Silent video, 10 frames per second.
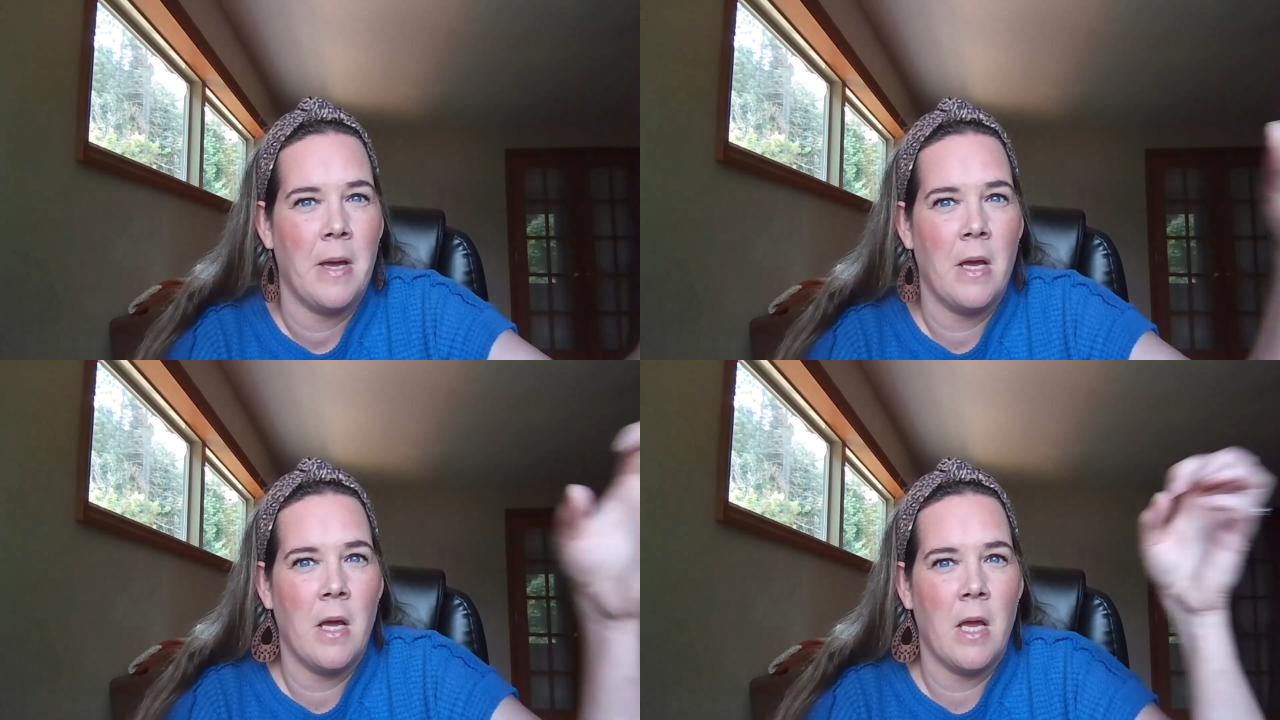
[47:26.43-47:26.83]

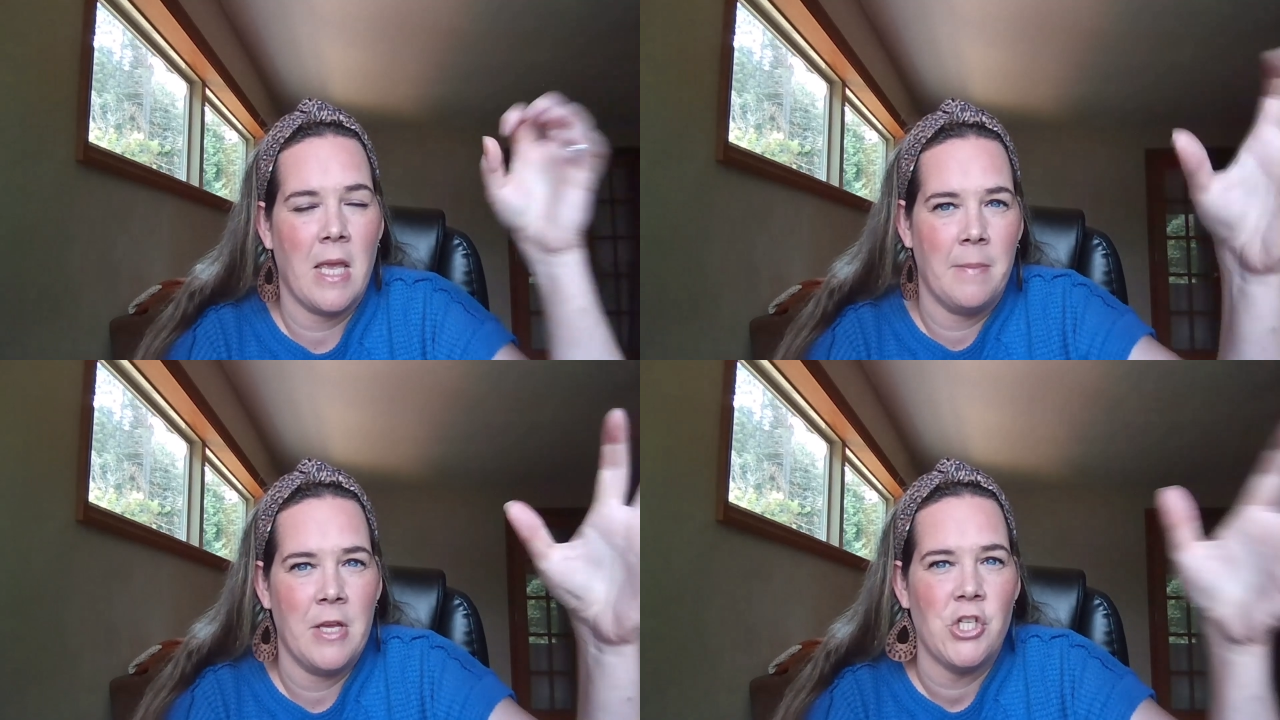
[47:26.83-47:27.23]

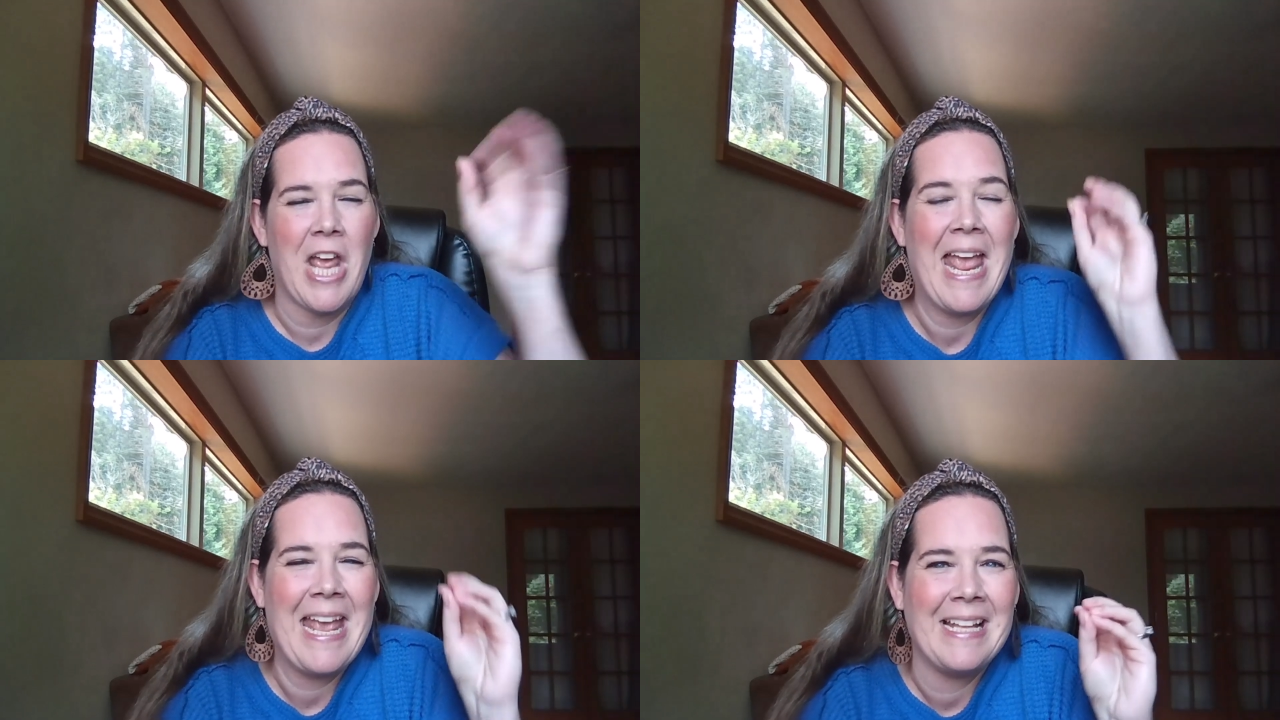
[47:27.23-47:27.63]
image
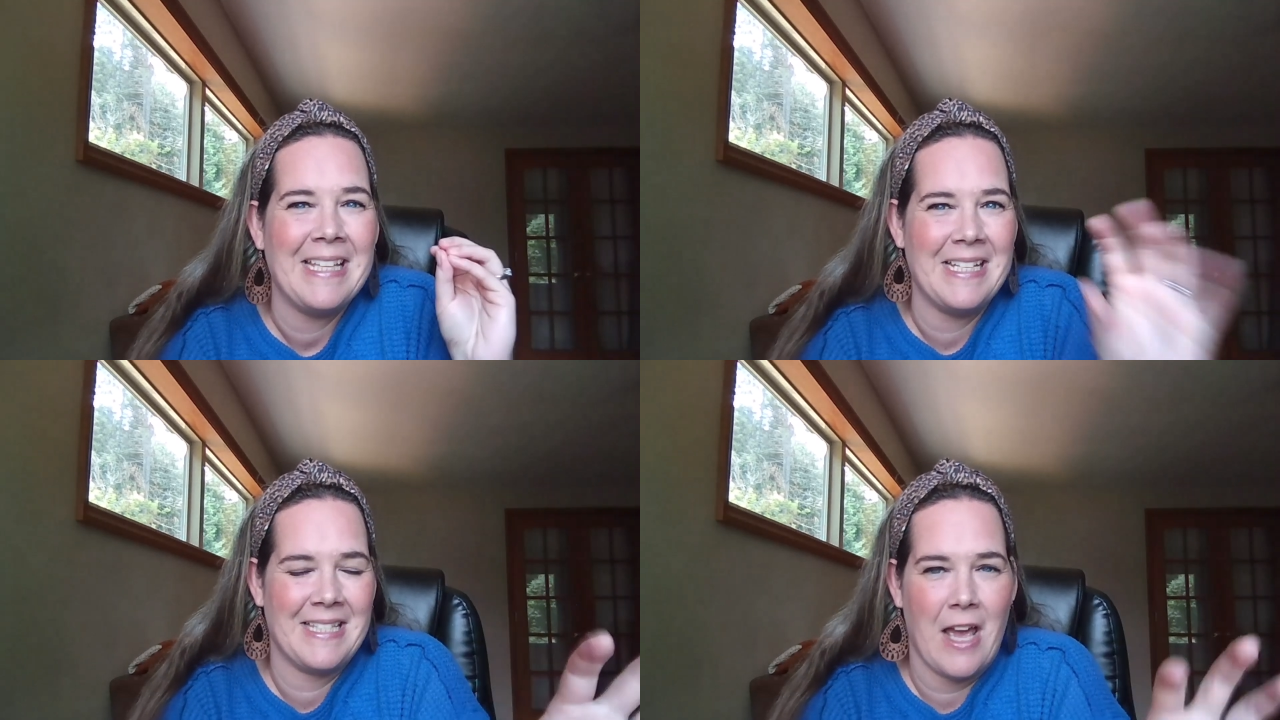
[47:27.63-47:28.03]
and the
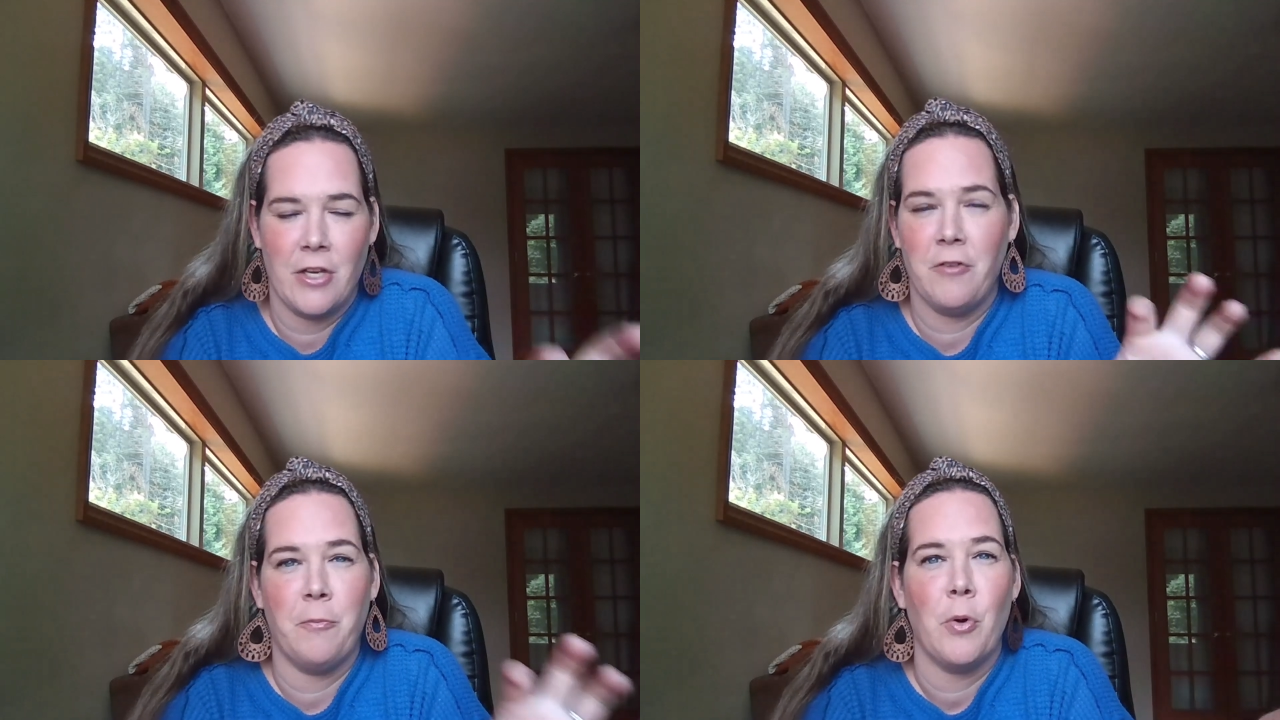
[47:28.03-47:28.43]
design you've
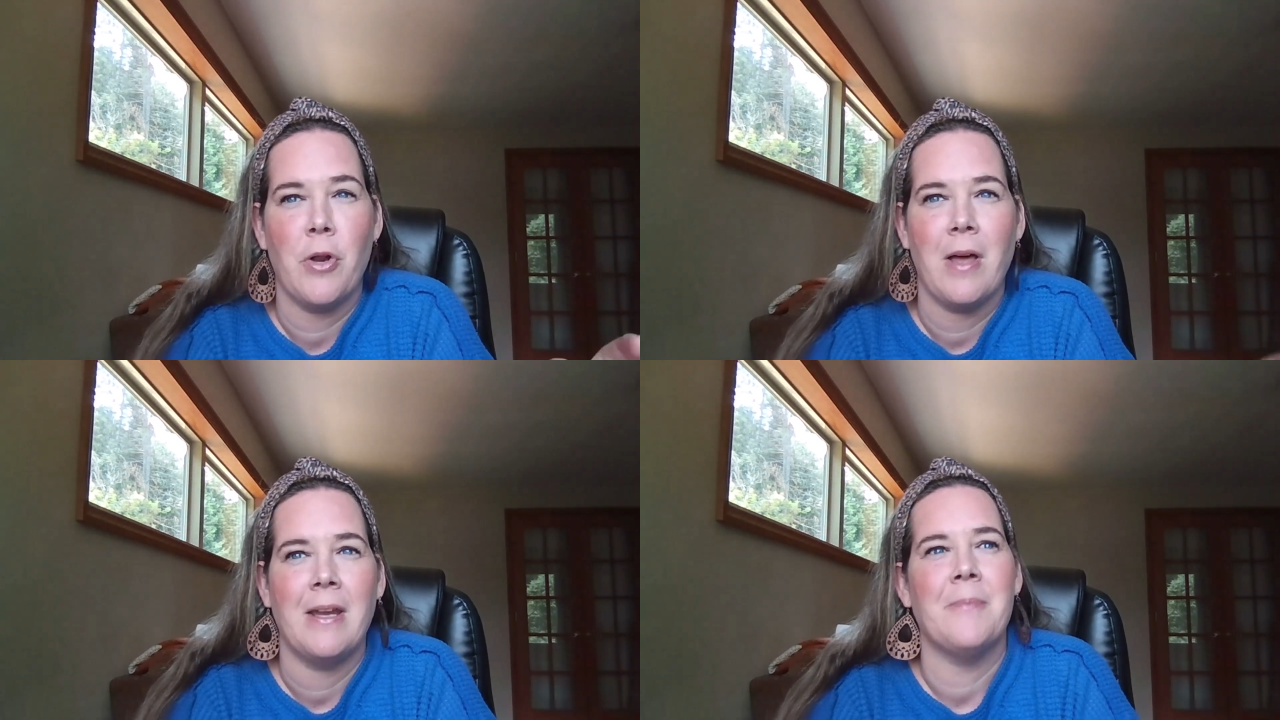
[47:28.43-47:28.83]
put on
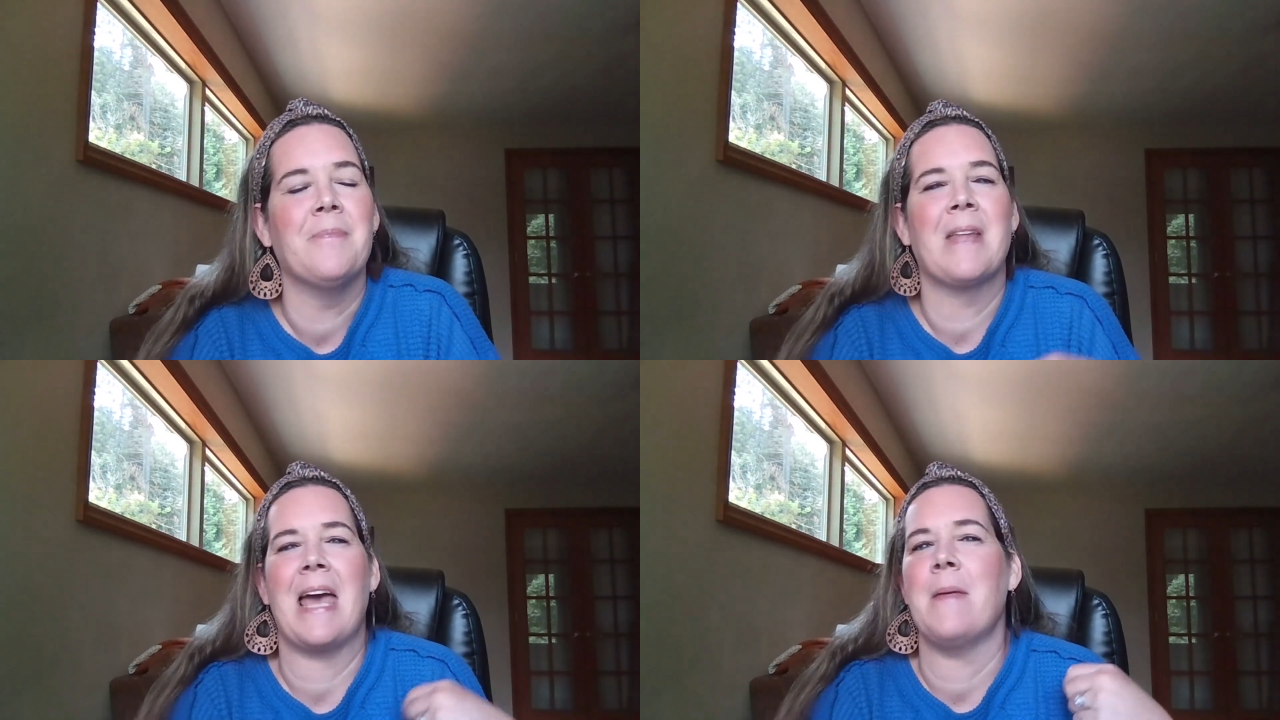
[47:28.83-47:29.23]
it,
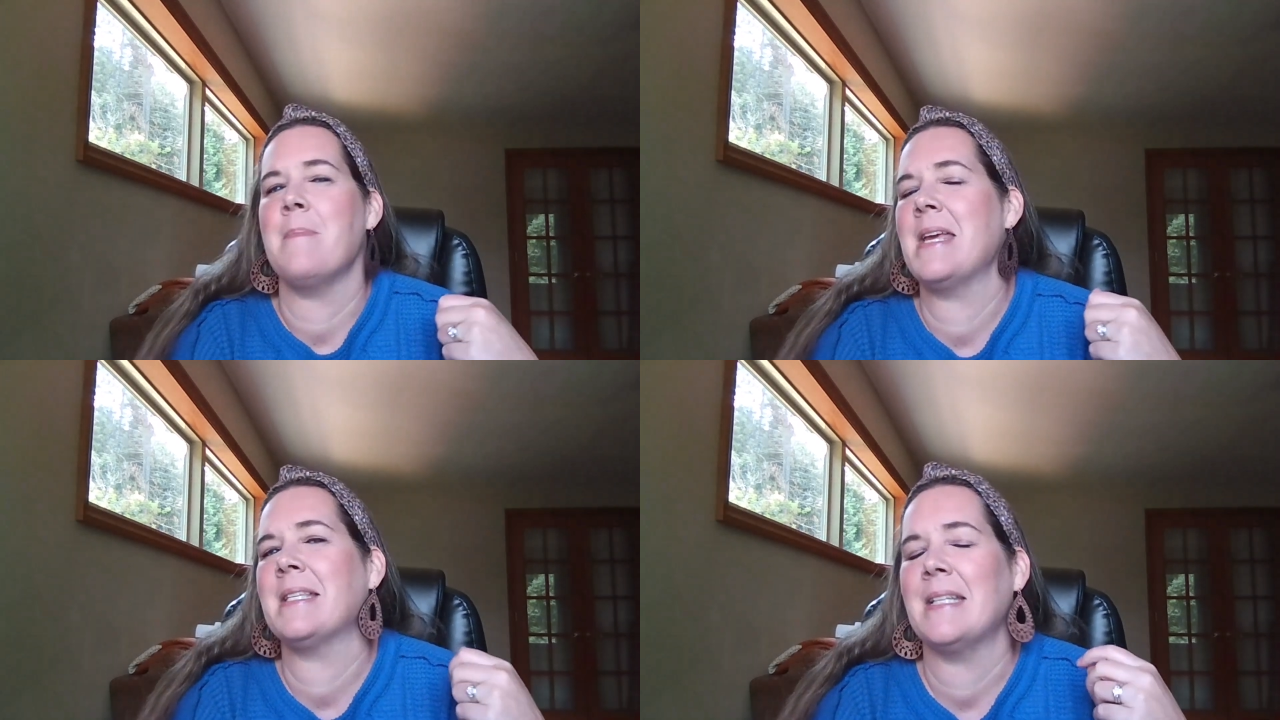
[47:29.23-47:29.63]
and it
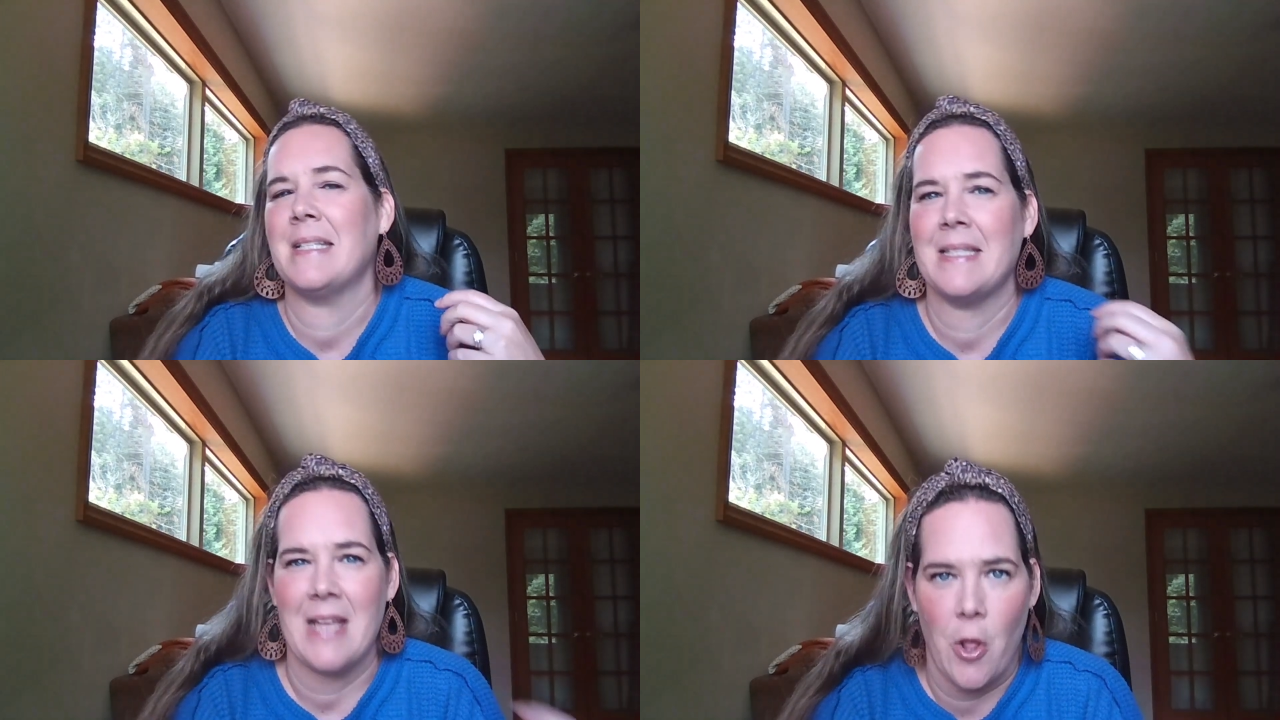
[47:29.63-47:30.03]
makes it
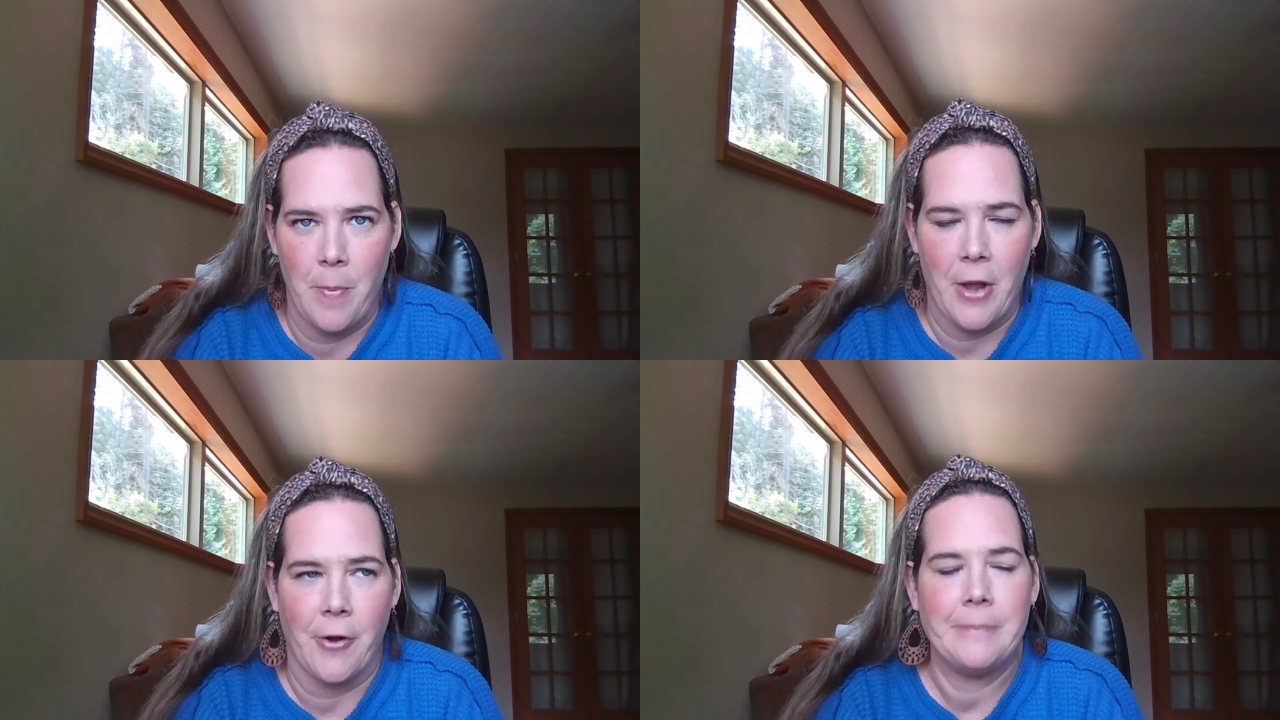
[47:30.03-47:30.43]
sell better.